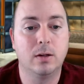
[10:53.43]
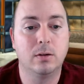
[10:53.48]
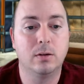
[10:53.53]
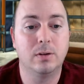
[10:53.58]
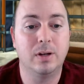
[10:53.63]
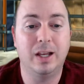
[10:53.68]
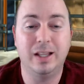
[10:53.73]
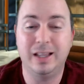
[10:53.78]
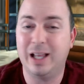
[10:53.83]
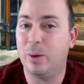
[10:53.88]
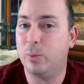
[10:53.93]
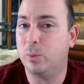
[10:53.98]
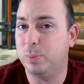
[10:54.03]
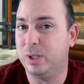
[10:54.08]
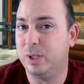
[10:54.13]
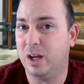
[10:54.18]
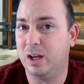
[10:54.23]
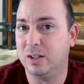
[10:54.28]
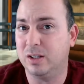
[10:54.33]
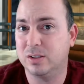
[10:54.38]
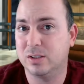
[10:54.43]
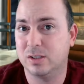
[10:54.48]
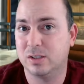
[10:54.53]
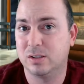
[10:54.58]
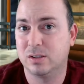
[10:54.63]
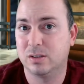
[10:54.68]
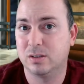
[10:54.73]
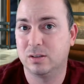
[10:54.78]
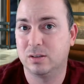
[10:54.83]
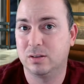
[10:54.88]
And that would be nice.
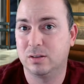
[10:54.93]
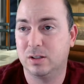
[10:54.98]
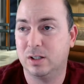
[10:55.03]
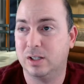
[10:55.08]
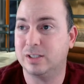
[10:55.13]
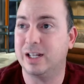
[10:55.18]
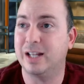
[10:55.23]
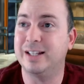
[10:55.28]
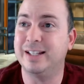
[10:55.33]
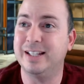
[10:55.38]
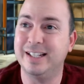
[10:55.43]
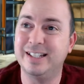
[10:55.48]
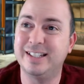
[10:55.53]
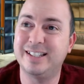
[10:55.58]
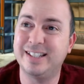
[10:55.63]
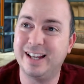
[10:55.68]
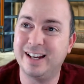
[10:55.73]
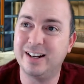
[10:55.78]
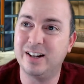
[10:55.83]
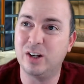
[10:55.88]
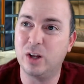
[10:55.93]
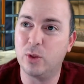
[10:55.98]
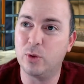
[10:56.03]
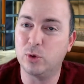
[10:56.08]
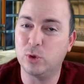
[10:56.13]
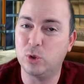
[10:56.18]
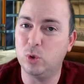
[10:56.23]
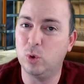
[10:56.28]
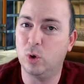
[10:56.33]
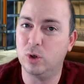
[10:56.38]
Because I did set another
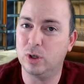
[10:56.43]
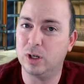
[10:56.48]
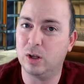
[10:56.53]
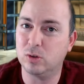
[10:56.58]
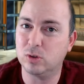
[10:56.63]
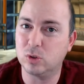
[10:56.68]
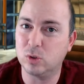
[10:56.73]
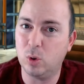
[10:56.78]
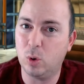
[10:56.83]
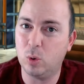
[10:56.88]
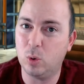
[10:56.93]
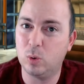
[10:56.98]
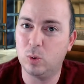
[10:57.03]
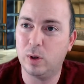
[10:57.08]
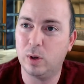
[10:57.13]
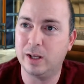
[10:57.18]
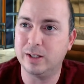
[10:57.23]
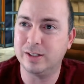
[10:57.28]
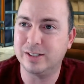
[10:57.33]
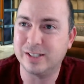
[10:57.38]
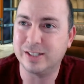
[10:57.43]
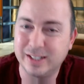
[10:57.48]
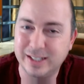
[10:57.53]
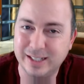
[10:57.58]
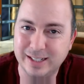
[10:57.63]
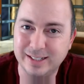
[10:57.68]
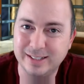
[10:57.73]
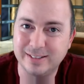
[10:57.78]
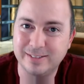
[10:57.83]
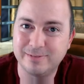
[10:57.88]
200-ounce goal as
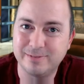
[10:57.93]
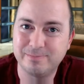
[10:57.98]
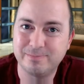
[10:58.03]
a